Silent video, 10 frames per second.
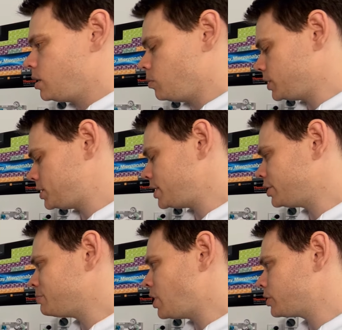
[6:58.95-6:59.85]
What this
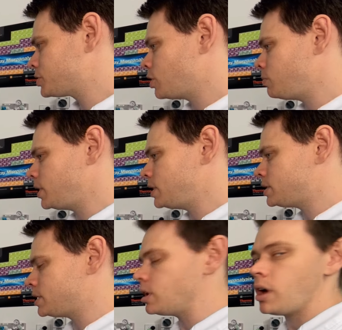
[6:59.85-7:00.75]
tells the microscope
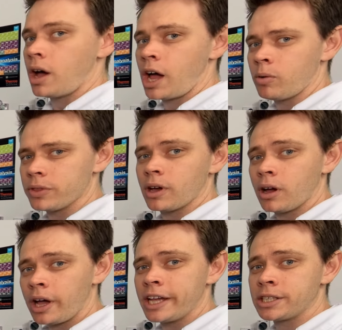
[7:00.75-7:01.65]
is that I want the
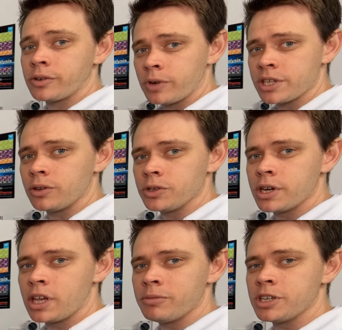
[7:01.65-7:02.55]
highest
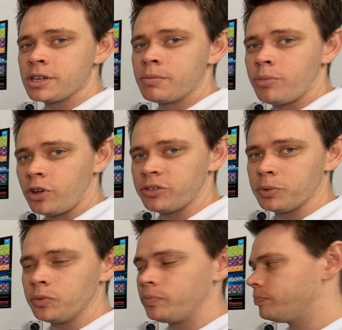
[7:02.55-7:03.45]
resolution image possible.